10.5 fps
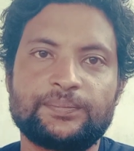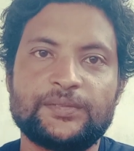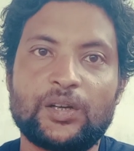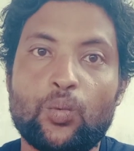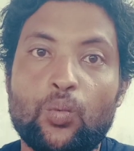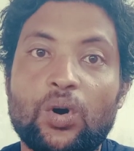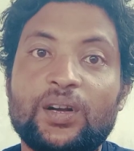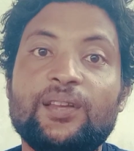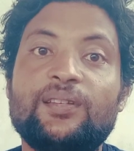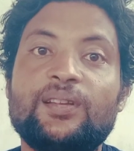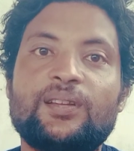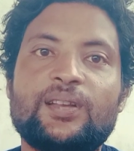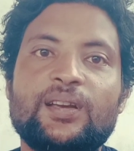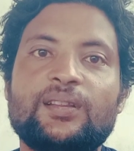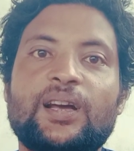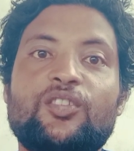That what is the
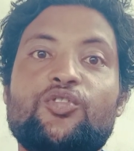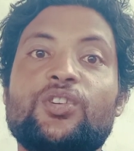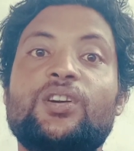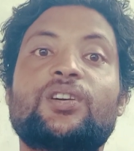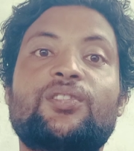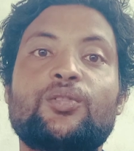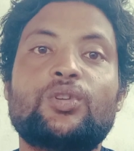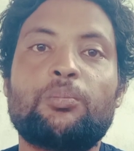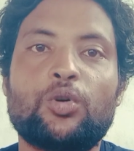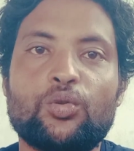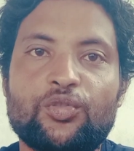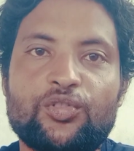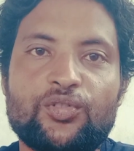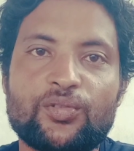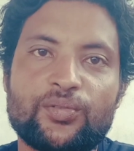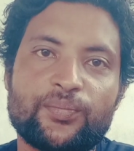thing that triggers you the most?